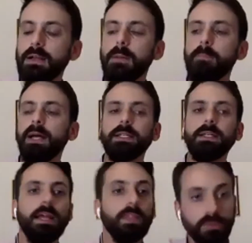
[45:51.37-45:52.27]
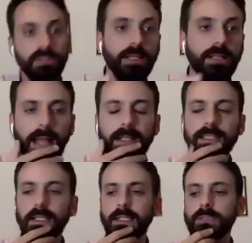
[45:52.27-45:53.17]
But, and this was something that
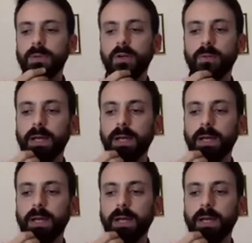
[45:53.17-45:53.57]
Alex and I spoke